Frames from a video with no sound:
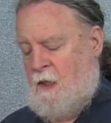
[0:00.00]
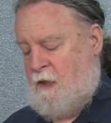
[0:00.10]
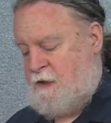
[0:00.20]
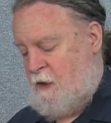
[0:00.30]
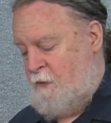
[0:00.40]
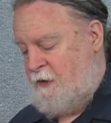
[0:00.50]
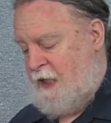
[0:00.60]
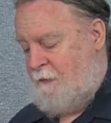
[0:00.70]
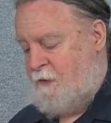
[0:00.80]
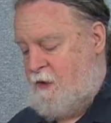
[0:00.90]
is someone
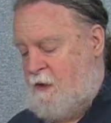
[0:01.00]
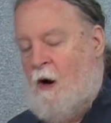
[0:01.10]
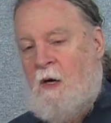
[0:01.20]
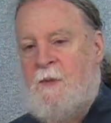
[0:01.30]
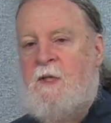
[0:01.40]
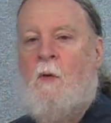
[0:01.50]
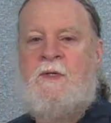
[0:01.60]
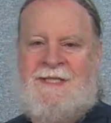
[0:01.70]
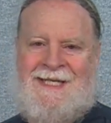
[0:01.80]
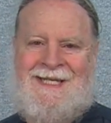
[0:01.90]
named Carmen
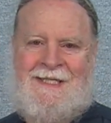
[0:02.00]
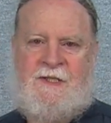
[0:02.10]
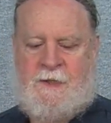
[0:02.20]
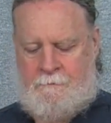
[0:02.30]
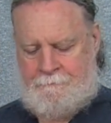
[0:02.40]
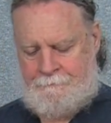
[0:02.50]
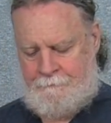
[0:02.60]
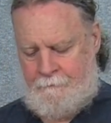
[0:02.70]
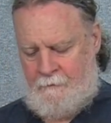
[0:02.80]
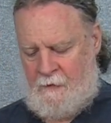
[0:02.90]
Ortiz.
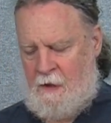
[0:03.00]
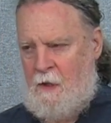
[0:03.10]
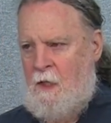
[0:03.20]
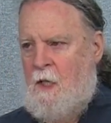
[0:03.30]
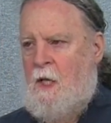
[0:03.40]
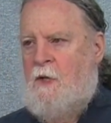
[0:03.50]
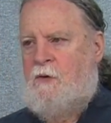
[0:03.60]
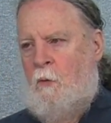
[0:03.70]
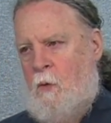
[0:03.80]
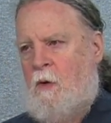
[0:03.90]

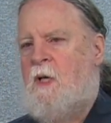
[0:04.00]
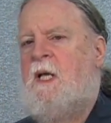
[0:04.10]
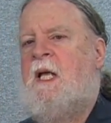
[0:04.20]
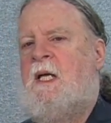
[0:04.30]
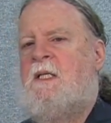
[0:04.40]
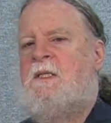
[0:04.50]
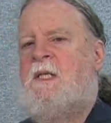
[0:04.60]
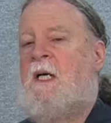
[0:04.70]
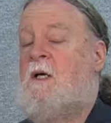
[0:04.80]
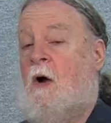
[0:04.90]
The word is
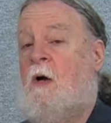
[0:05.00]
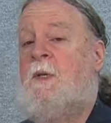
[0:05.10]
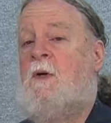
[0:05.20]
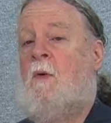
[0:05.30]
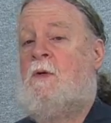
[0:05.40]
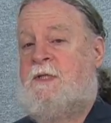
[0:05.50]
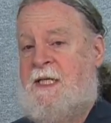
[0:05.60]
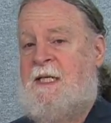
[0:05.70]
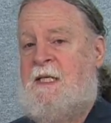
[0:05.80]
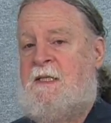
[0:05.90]
that Carmen
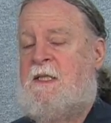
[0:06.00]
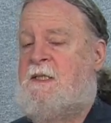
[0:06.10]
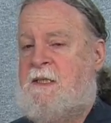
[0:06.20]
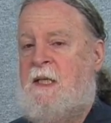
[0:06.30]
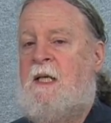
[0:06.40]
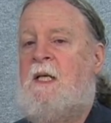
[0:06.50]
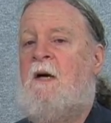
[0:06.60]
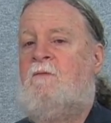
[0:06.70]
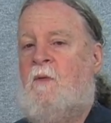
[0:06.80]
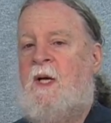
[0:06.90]
Ortiz is thinking
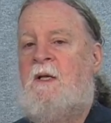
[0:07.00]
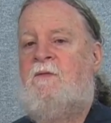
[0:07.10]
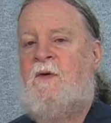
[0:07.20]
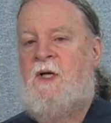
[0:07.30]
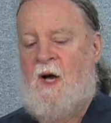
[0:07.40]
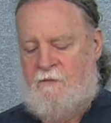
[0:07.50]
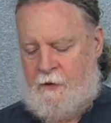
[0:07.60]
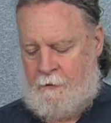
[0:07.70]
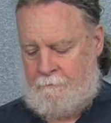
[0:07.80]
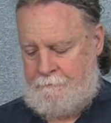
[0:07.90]
of running for
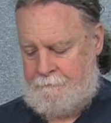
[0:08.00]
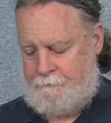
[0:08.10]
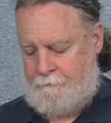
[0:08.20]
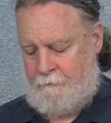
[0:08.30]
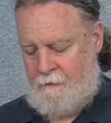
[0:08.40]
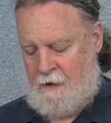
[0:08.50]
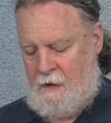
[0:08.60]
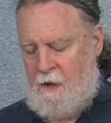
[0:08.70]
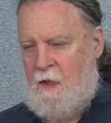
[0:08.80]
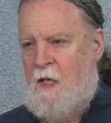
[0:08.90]
governor.
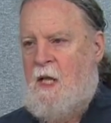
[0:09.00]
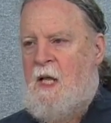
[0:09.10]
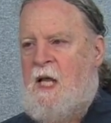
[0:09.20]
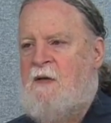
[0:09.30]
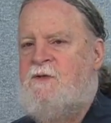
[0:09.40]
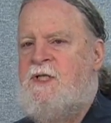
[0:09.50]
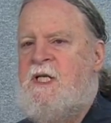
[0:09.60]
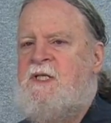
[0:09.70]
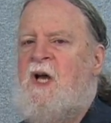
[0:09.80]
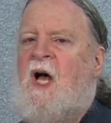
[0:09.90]
If
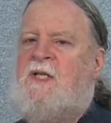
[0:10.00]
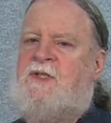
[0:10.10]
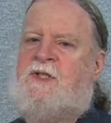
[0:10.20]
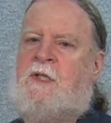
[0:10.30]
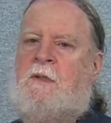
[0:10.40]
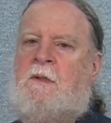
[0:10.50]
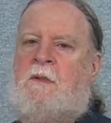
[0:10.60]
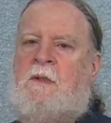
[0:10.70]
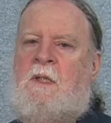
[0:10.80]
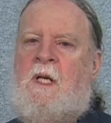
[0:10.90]
she does,
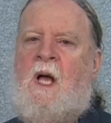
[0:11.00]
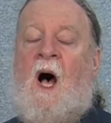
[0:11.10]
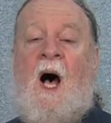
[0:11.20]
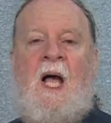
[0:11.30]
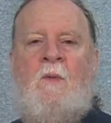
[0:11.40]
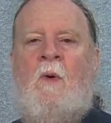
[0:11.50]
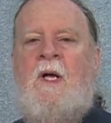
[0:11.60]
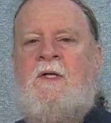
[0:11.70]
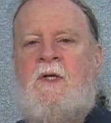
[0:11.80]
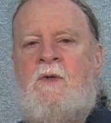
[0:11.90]
I
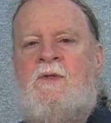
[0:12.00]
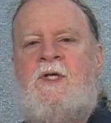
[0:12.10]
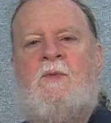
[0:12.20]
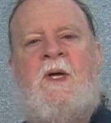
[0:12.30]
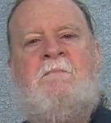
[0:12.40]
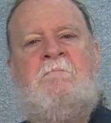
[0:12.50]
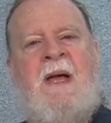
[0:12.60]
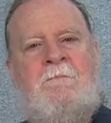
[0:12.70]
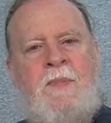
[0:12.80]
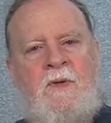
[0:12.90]
want you to
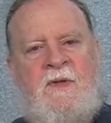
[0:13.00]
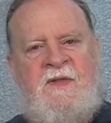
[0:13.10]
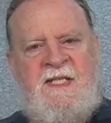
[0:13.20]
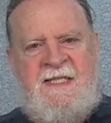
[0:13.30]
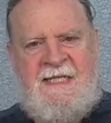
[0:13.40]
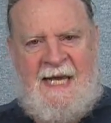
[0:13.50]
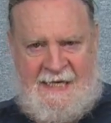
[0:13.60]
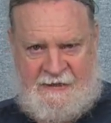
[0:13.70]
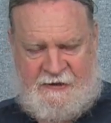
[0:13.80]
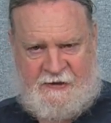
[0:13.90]
remember this
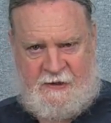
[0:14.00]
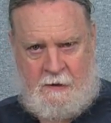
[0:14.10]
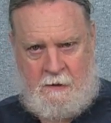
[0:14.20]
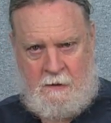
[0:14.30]
case